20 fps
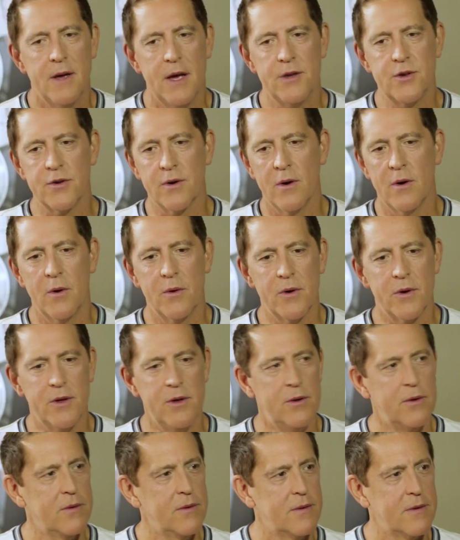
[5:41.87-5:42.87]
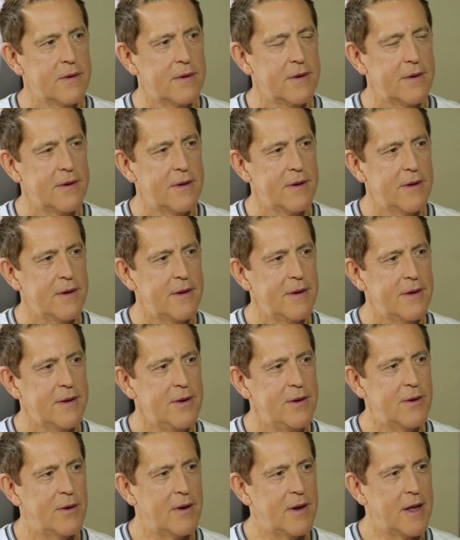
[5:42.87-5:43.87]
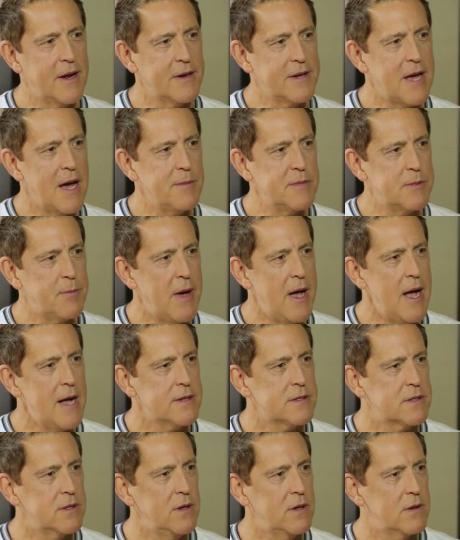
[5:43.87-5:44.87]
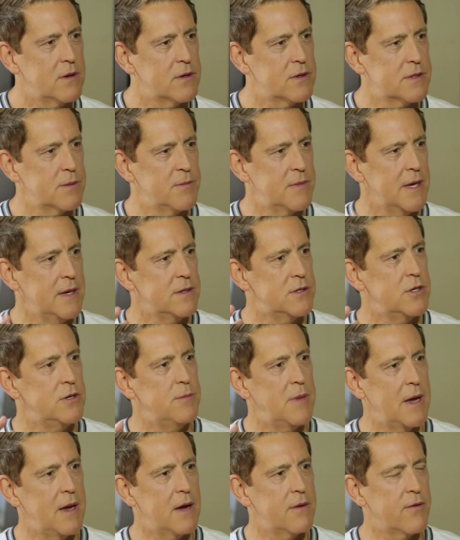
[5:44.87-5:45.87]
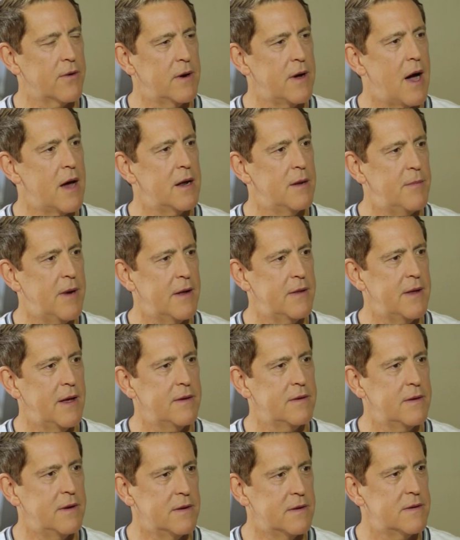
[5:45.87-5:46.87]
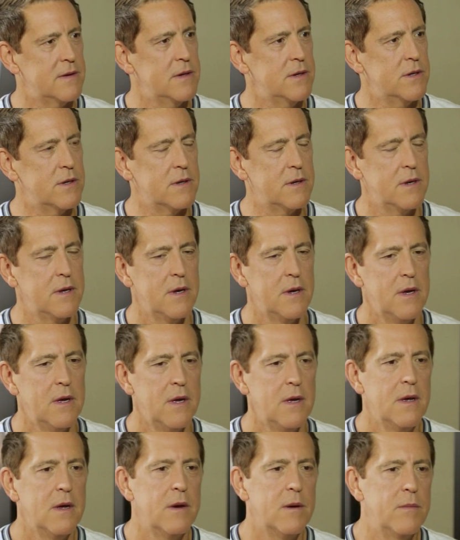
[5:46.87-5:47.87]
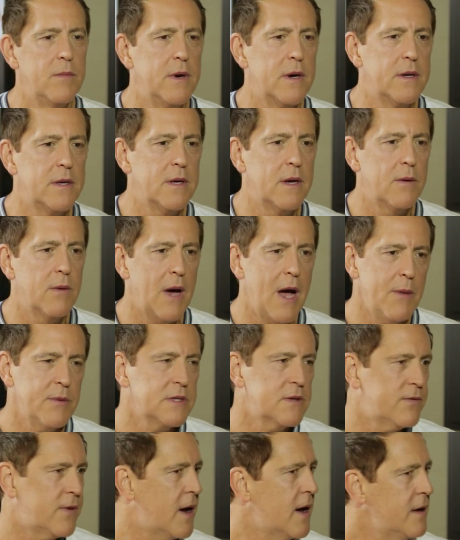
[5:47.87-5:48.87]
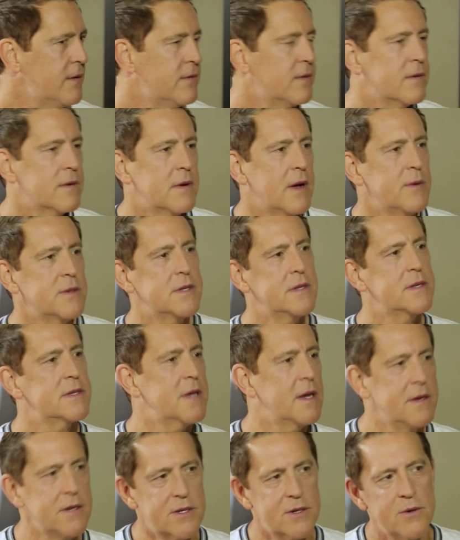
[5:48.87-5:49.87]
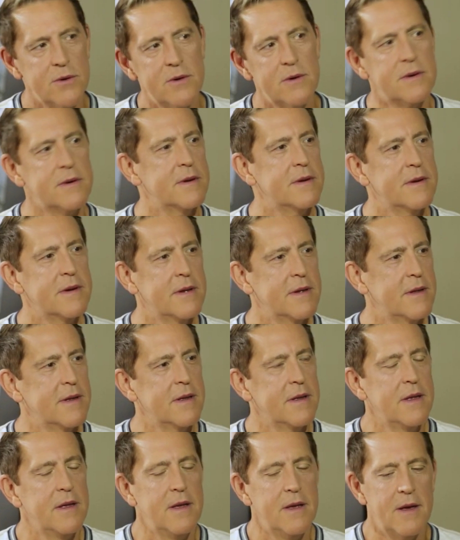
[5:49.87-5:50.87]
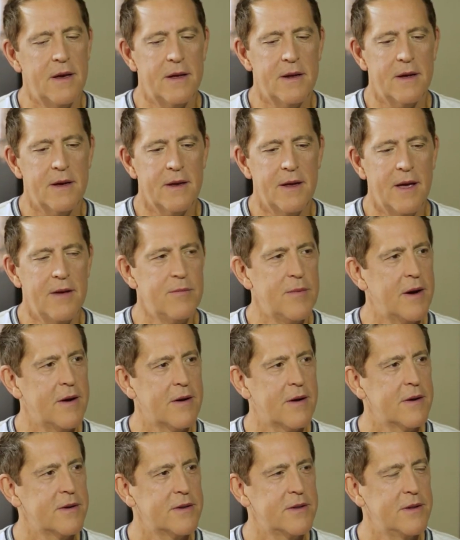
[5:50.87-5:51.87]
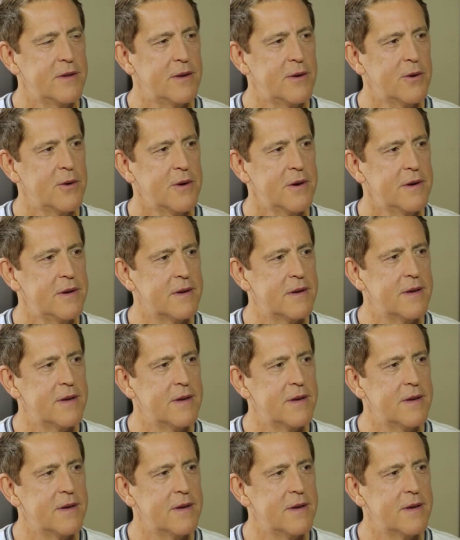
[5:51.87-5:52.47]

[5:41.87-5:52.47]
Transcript: as you're older, you, you know, a lot of times mm-hmm. past, you, there's some things you may have forgotten about that decision. Mm-hmm. But uh, I was five. I was in Sunday school, and I gave my heart to the Lord.